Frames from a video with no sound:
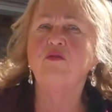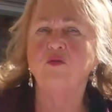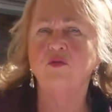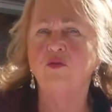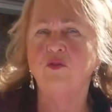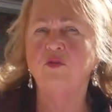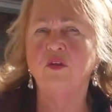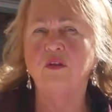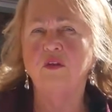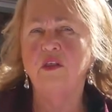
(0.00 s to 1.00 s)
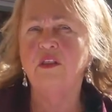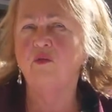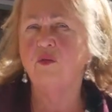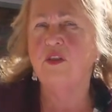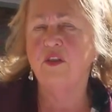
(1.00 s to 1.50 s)
to
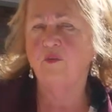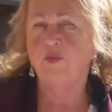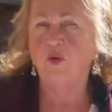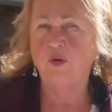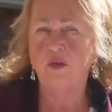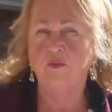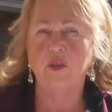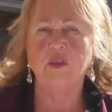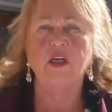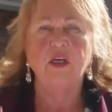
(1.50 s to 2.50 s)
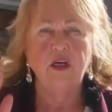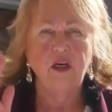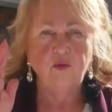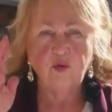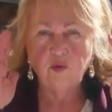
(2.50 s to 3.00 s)
neuro-linguistic programming,
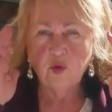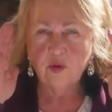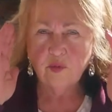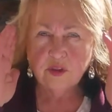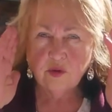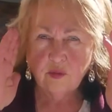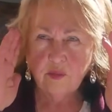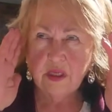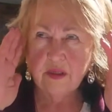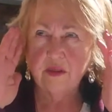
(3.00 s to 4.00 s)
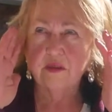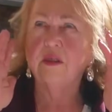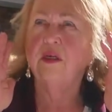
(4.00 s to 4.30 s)
how you work with your mind,